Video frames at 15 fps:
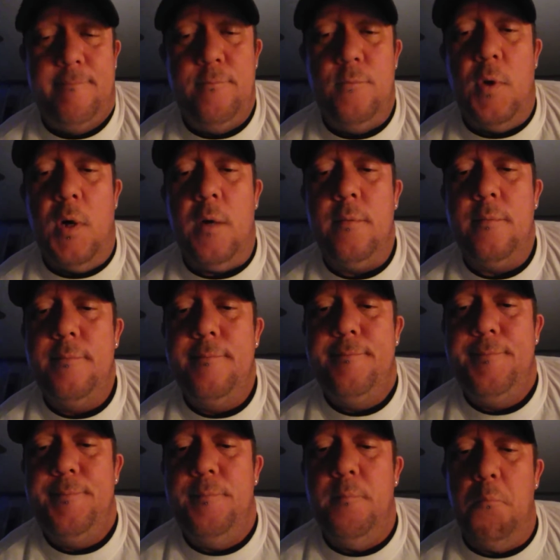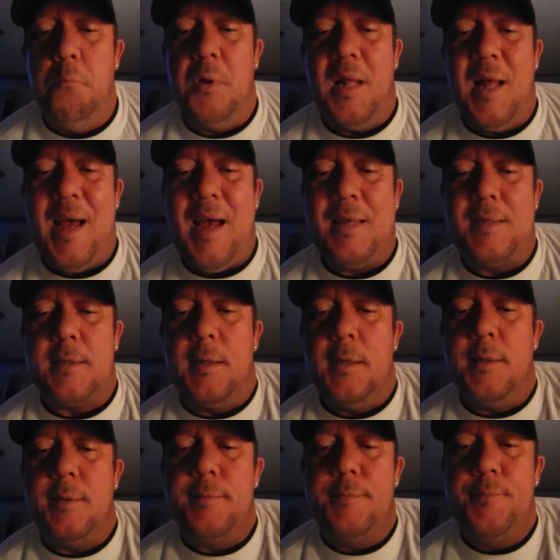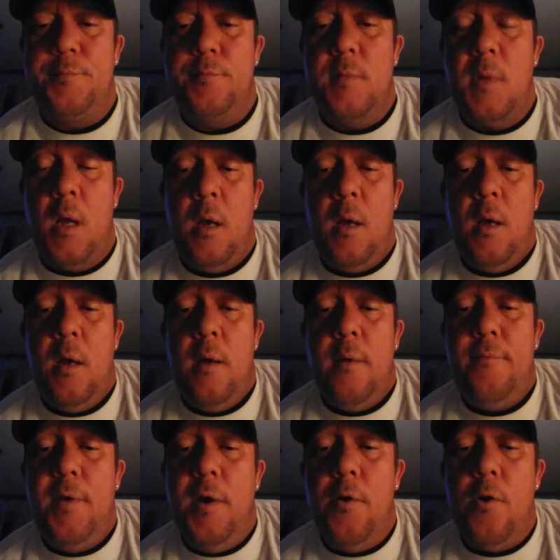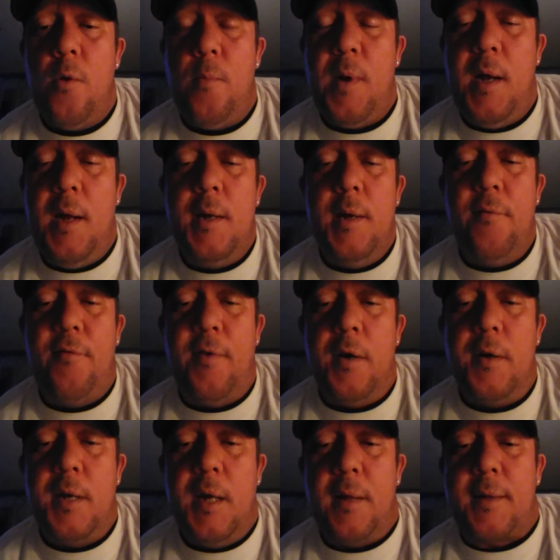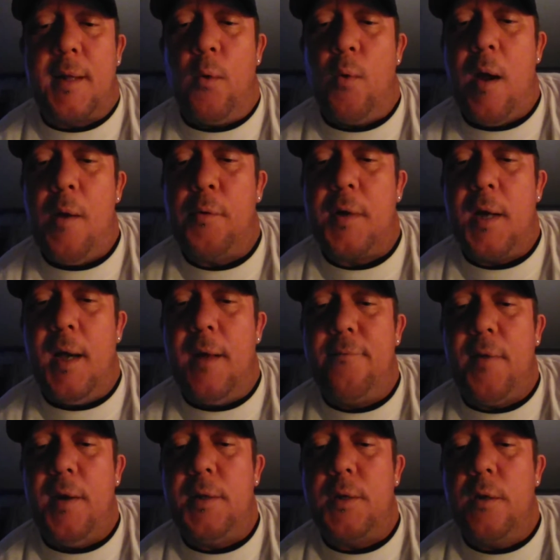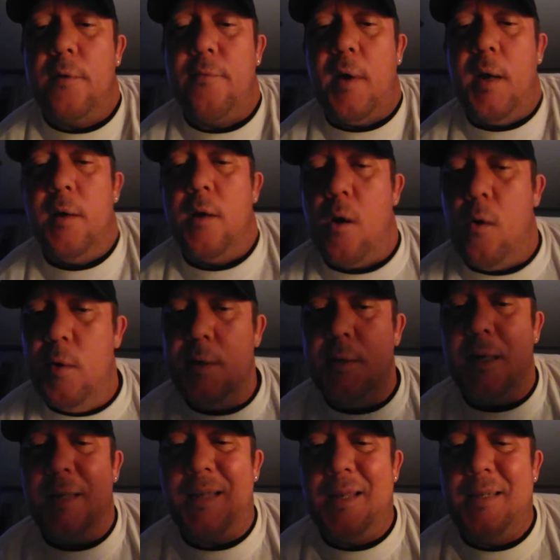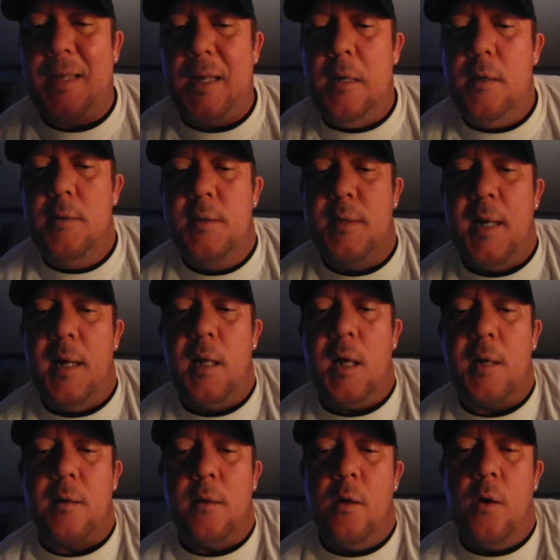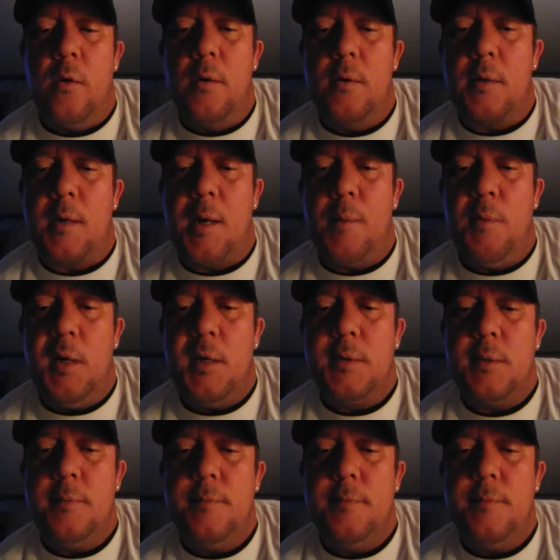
well, blasted. Fear no man, never fear death, get right with God, fight the good fight, and always stay locked and loaded. God bless.